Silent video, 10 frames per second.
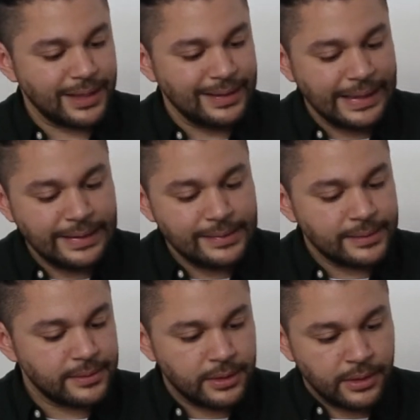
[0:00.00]
lint,
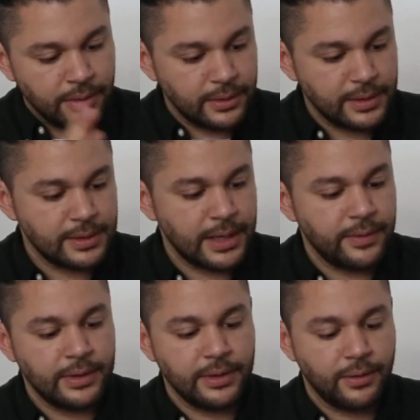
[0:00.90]
that's kind
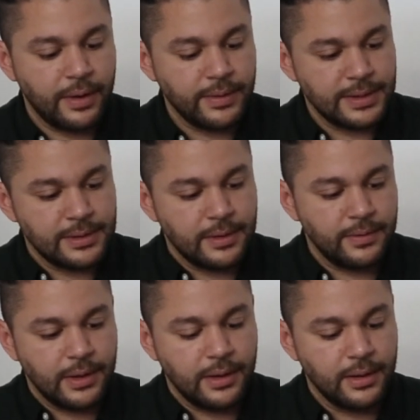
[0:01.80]
of in the crevices
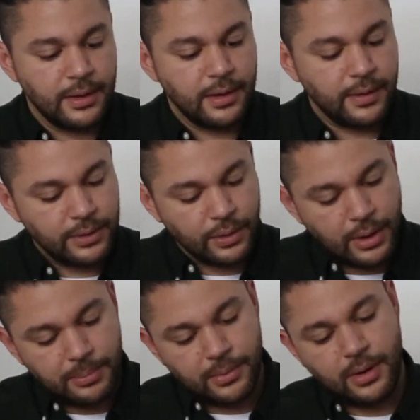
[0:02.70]
of the
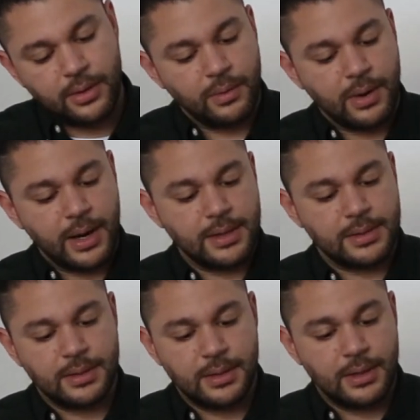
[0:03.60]
grip.
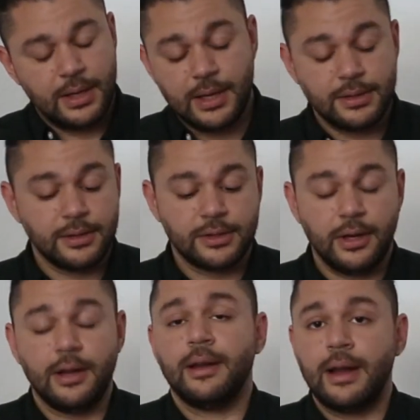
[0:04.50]
Otherwise, this looks
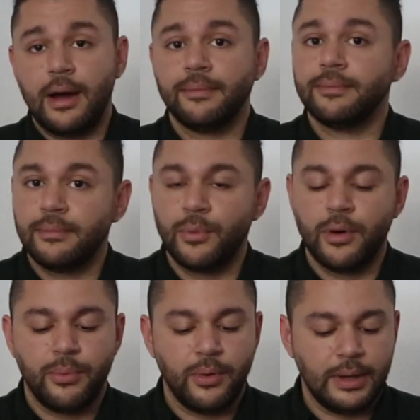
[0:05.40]
good. Now, more
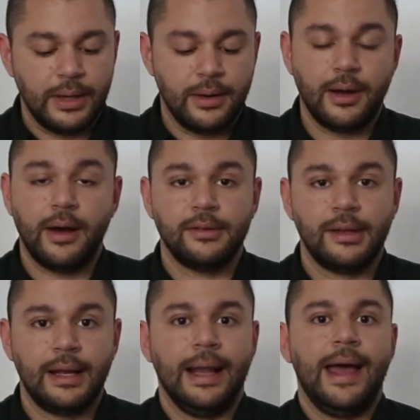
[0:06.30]
importantly, how's
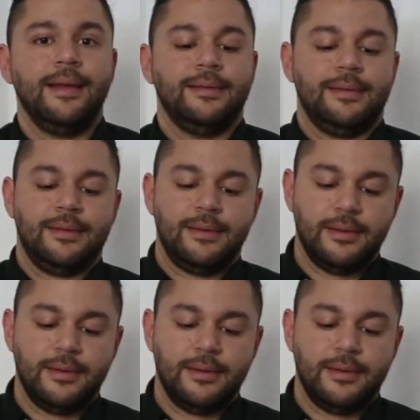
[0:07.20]
the glass?